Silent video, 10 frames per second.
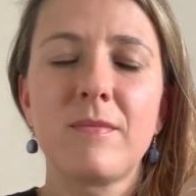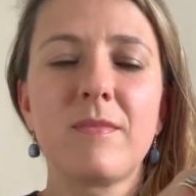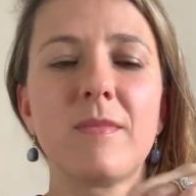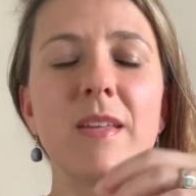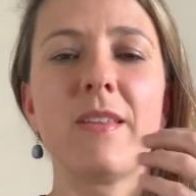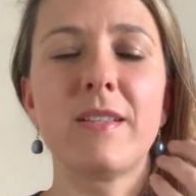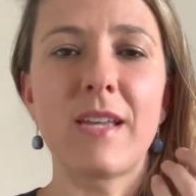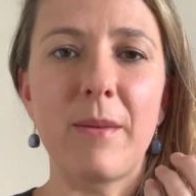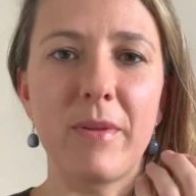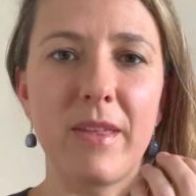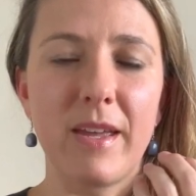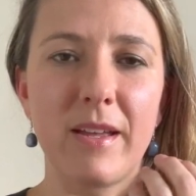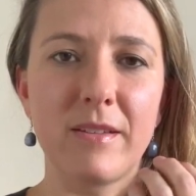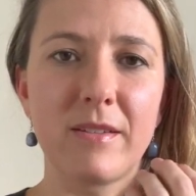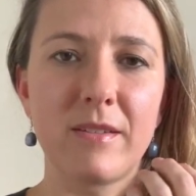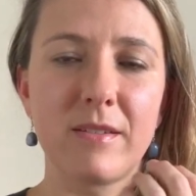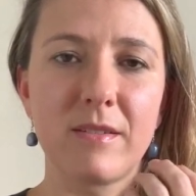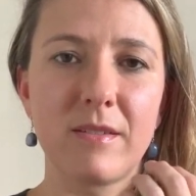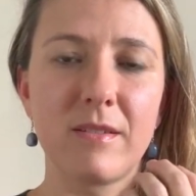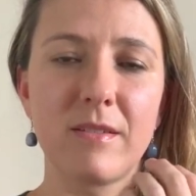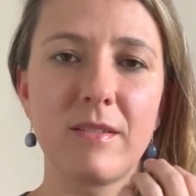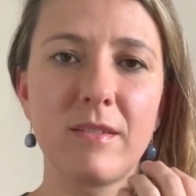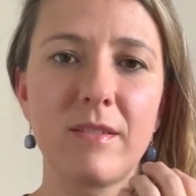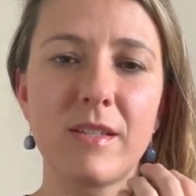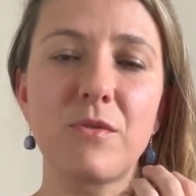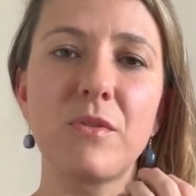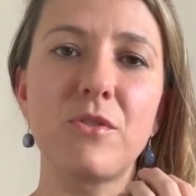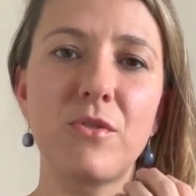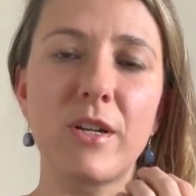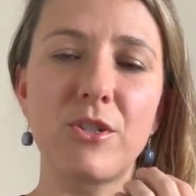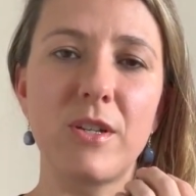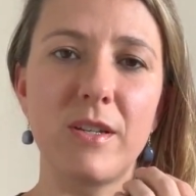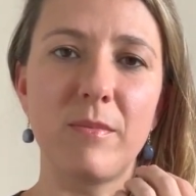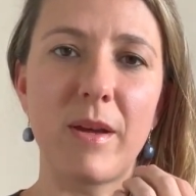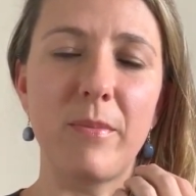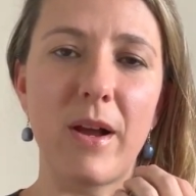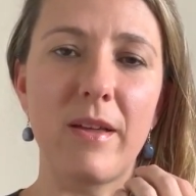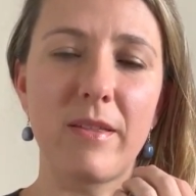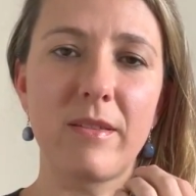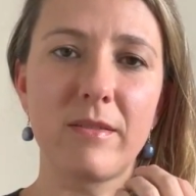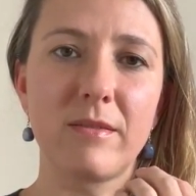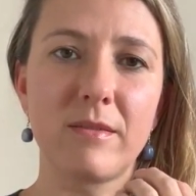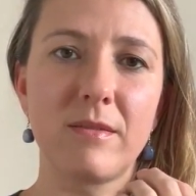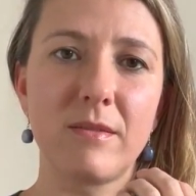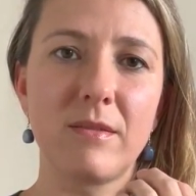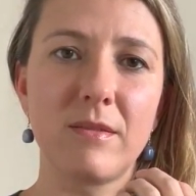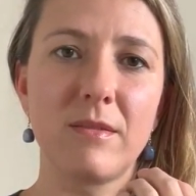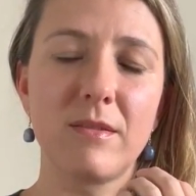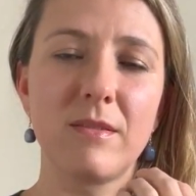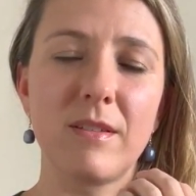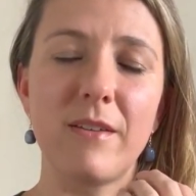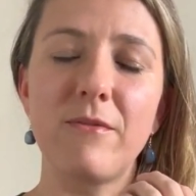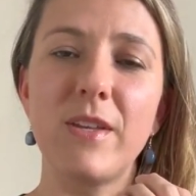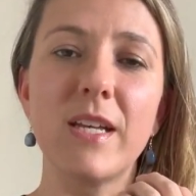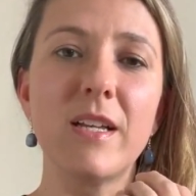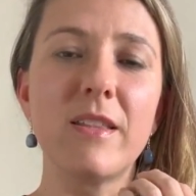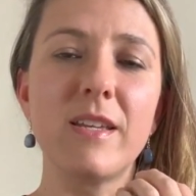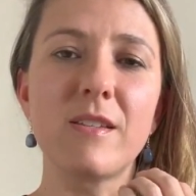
And then top of the hand. This restriction in my breath. I feel these